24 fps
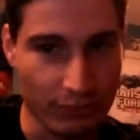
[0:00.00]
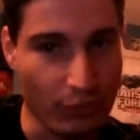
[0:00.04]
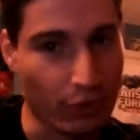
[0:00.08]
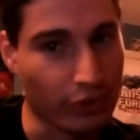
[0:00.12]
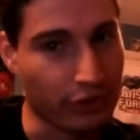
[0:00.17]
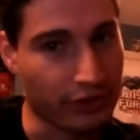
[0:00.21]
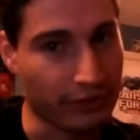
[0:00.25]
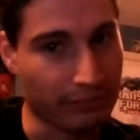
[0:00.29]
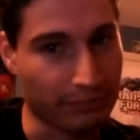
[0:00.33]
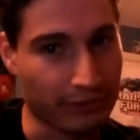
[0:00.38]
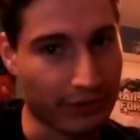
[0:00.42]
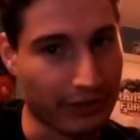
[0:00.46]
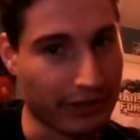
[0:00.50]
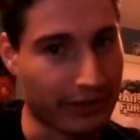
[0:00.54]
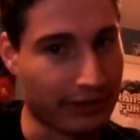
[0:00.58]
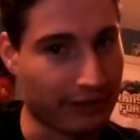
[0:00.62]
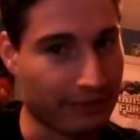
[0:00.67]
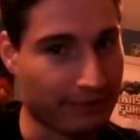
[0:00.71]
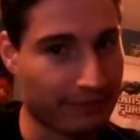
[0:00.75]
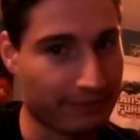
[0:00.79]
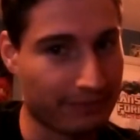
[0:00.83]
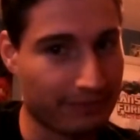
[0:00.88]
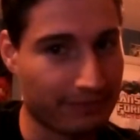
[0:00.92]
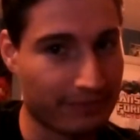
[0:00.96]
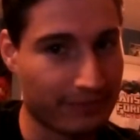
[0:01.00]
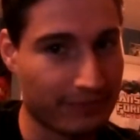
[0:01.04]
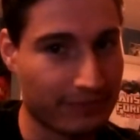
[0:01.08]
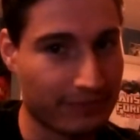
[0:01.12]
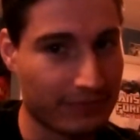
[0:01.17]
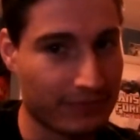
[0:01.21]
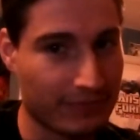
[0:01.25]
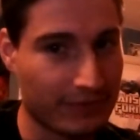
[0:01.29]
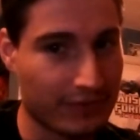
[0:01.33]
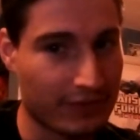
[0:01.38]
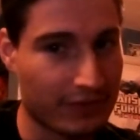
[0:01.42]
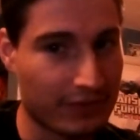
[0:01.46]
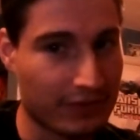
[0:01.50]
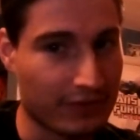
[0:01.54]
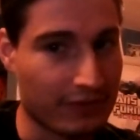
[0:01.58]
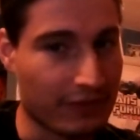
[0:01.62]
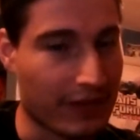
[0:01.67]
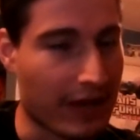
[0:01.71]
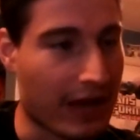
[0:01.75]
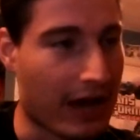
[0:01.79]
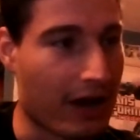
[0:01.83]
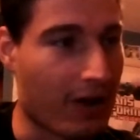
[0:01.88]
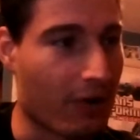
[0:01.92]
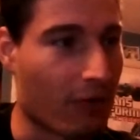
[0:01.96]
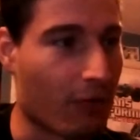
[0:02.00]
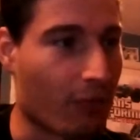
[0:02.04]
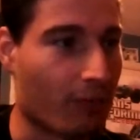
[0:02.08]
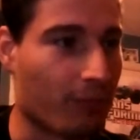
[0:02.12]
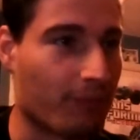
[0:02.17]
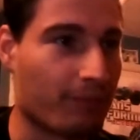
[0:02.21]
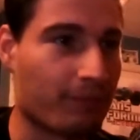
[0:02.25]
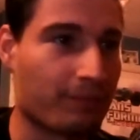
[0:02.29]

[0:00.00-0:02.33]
multiplayer. Now,